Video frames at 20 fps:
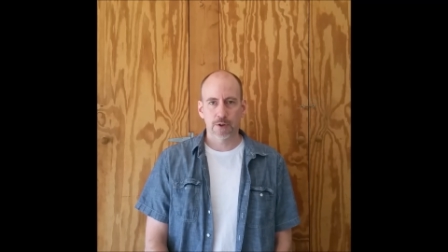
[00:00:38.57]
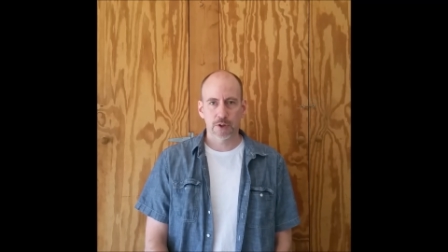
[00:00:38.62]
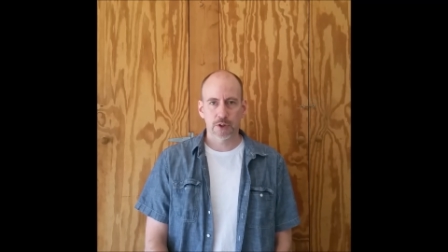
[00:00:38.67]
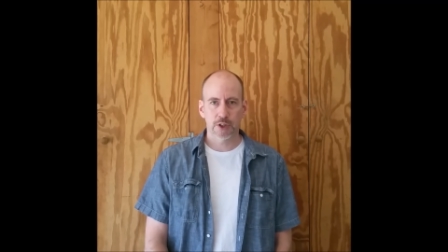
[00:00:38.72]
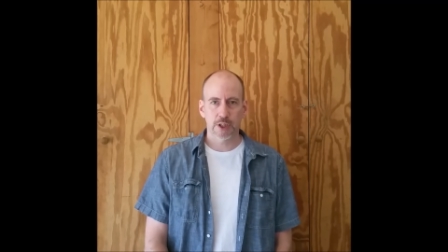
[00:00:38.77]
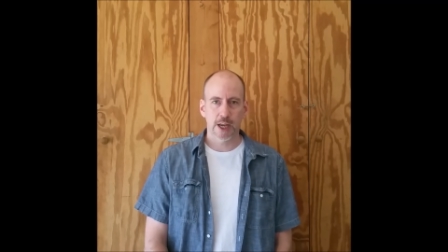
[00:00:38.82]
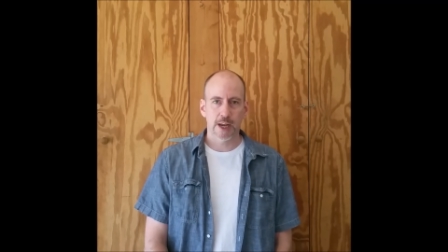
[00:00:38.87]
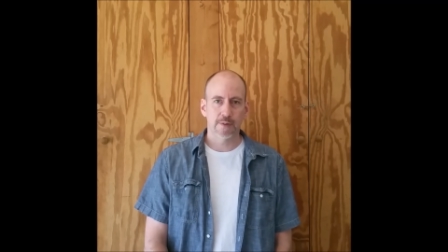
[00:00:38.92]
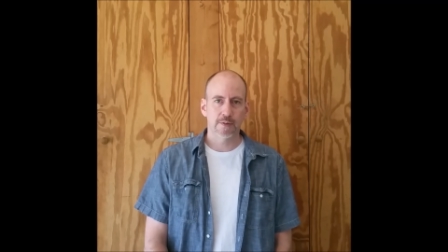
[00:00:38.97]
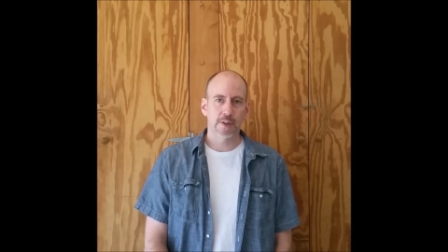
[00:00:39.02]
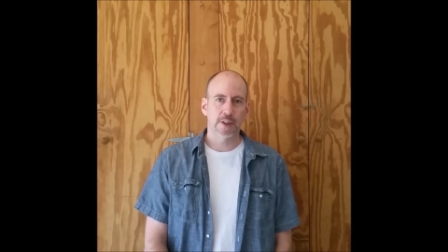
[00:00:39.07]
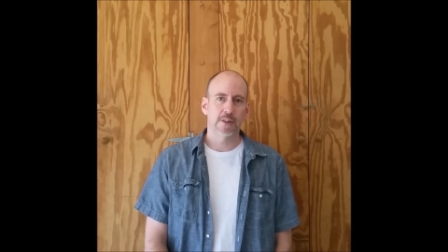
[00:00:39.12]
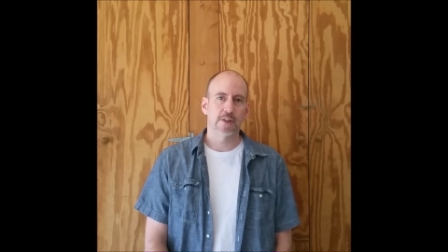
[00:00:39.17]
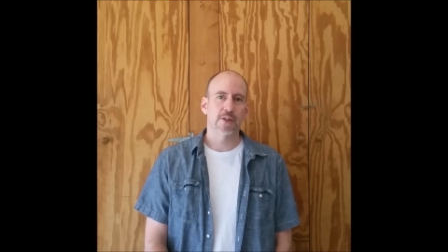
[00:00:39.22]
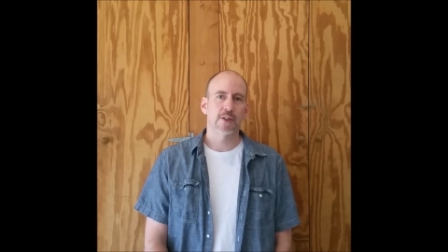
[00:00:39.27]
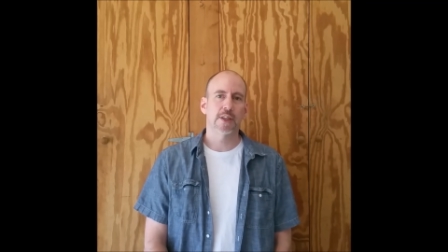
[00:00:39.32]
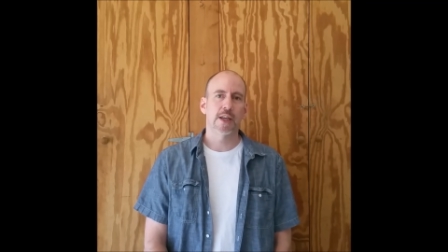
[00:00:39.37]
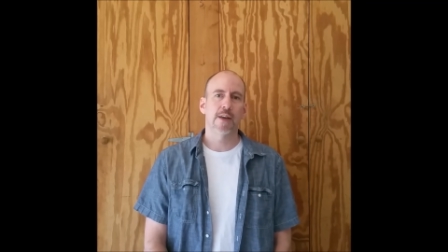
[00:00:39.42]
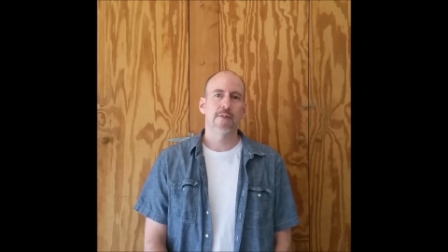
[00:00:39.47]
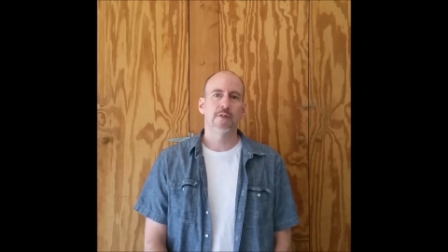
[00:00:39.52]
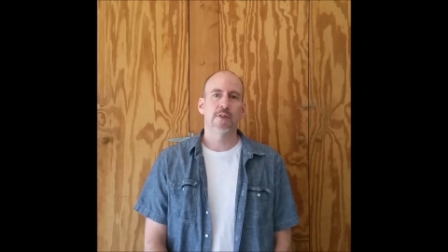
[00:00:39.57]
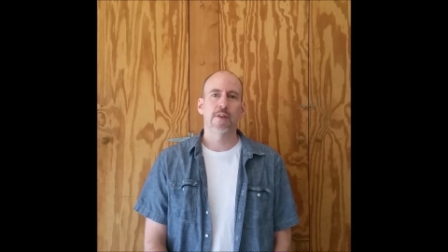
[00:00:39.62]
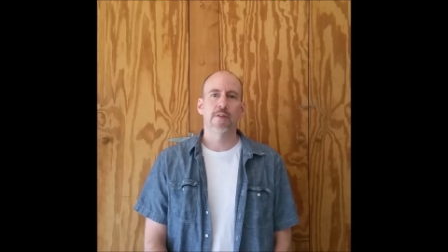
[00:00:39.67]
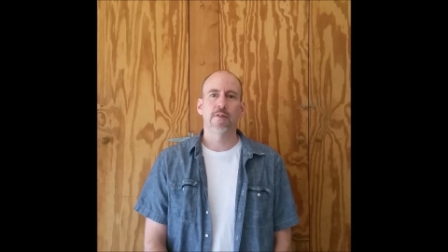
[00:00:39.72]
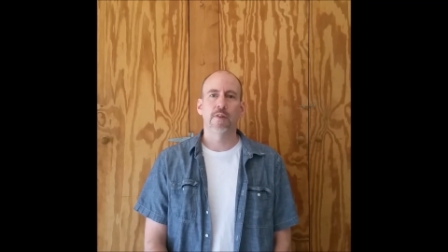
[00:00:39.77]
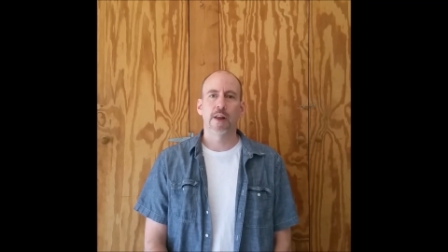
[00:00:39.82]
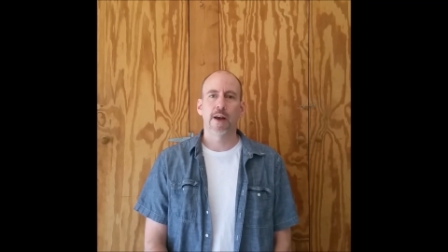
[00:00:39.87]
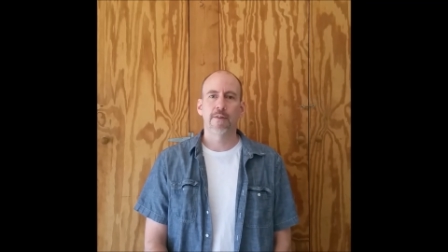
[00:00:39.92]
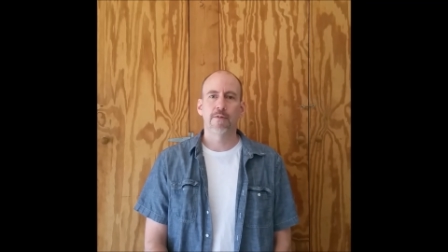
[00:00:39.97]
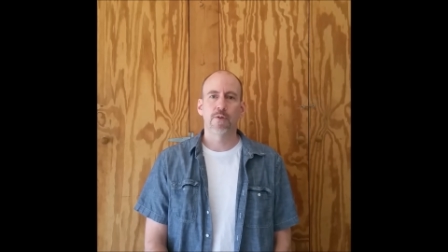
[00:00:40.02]
your safety and the safety
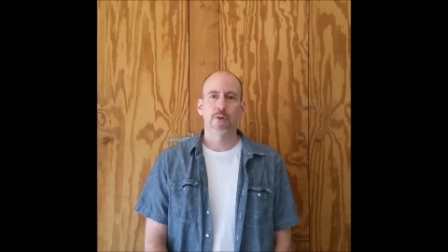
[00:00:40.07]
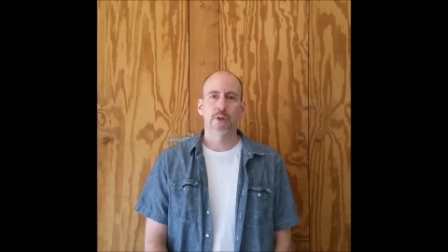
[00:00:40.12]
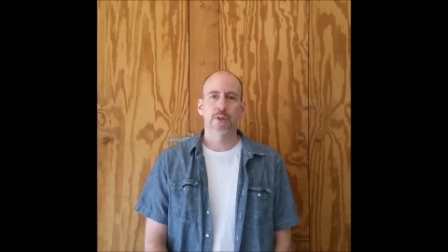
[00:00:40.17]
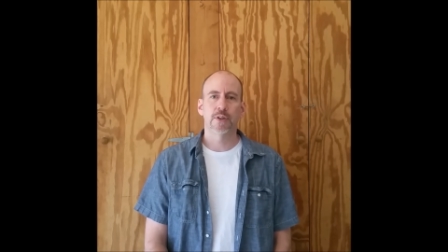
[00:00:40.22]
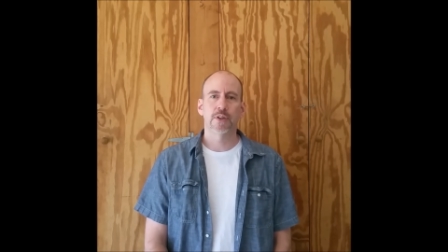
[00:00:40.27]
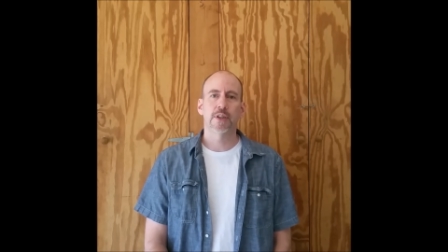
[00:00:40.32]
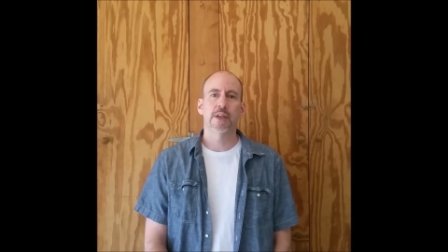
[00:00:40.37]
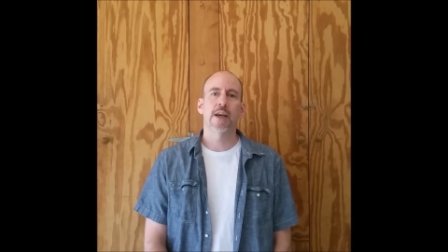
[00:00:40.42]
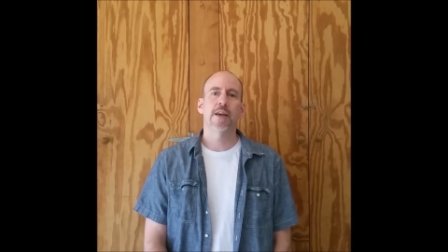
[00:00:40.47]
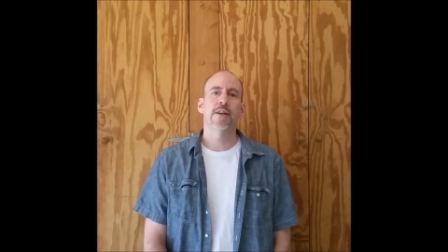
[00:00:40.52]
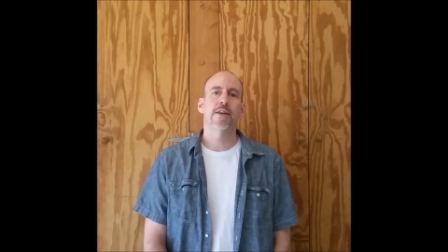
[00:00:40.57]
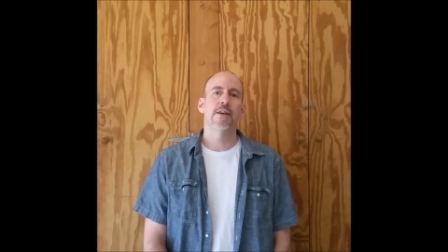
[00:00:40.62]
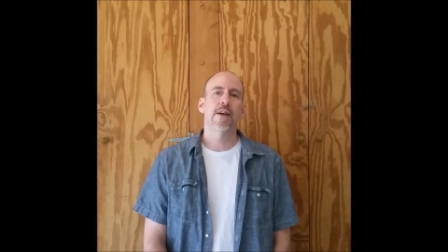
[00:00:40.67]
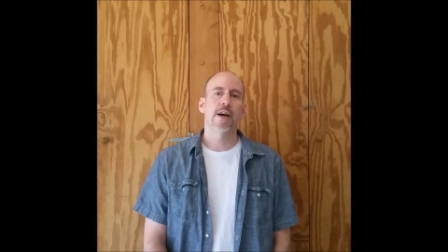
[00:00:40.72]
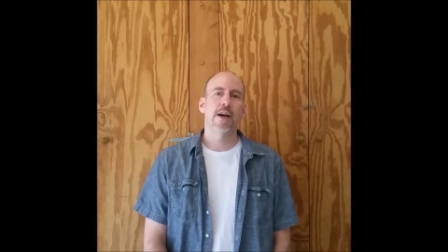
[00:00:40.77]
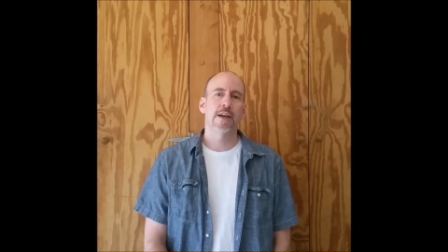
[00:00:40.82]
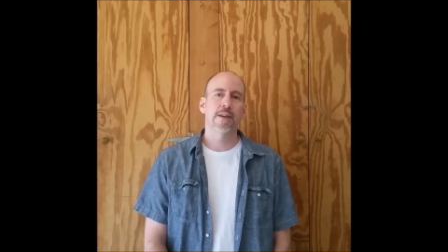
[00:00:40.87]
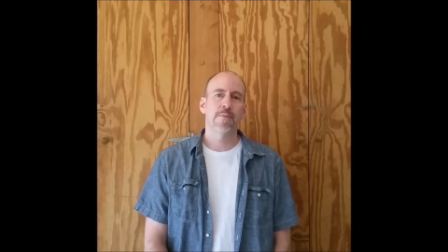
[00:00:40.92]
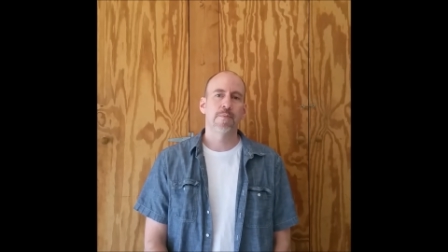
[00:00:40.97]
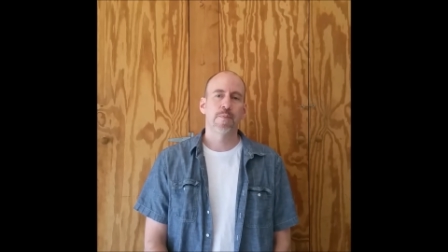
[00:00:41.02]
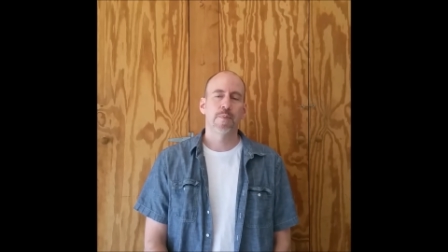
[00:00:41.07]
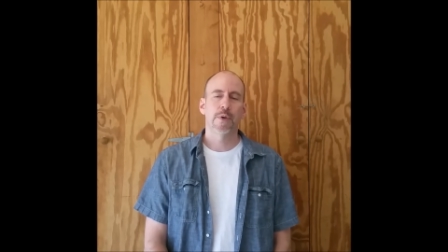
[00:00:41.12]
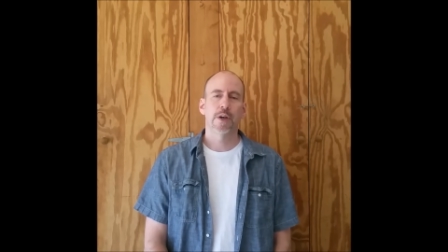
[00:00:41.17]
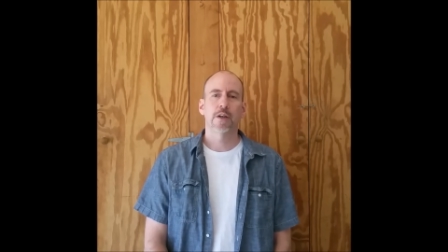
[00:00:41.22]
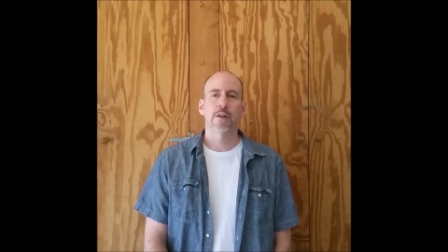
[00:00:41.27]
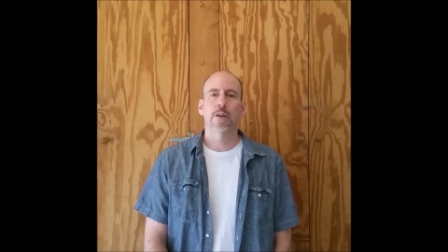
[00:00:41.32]
of loved ones, get a gun,